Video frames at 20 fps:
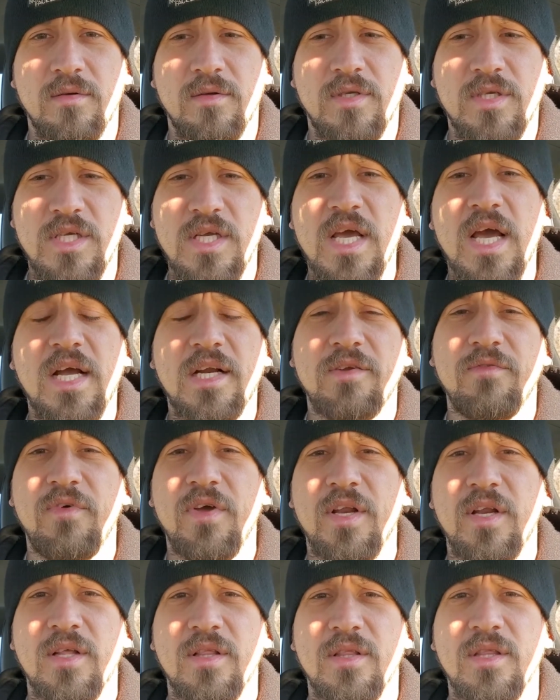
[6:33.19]

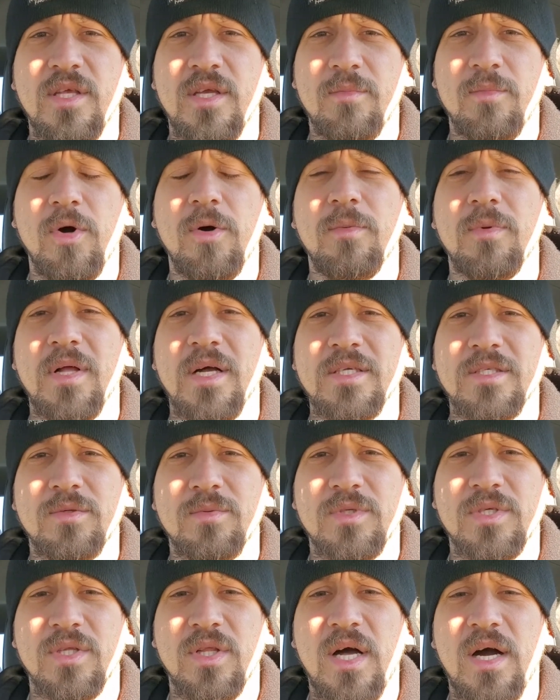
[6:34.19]
deactivated the immobilizer,
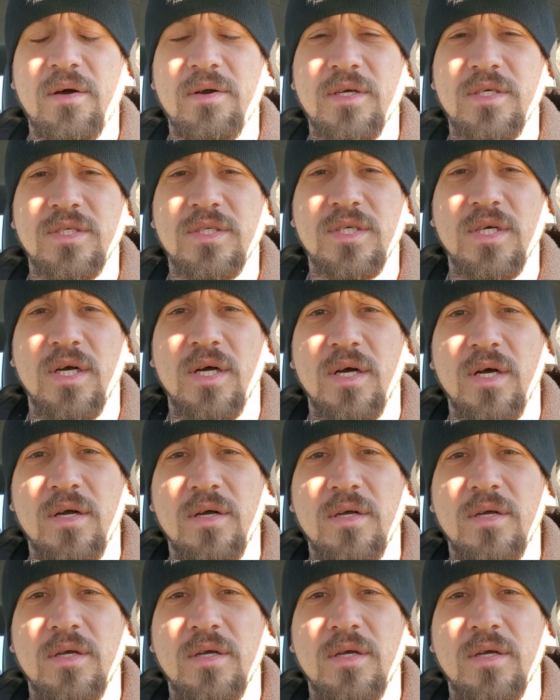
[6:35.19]
which allowed us to